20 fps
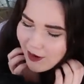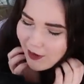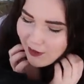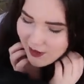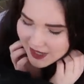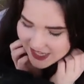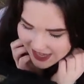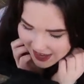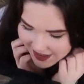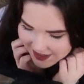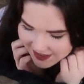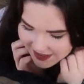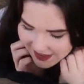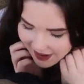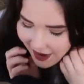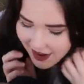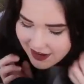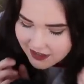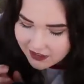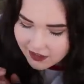Oh yes,
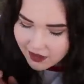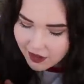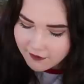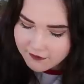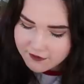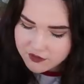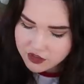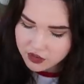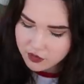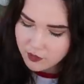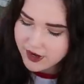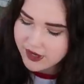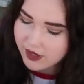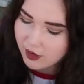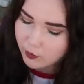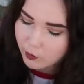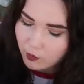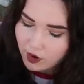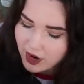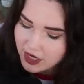I love chewing
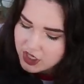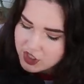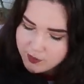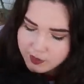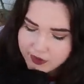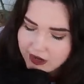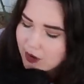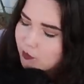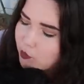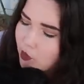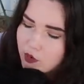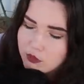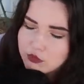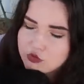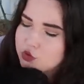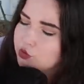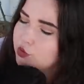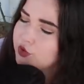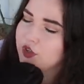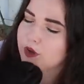your watch, but I won't
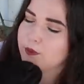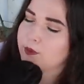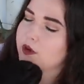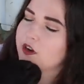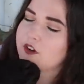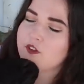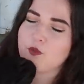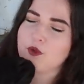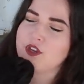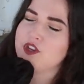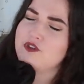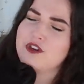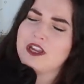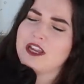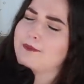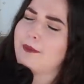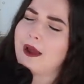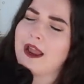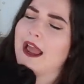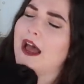chew your books when you
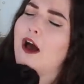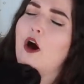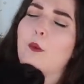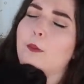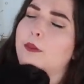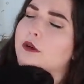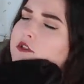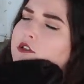need my help.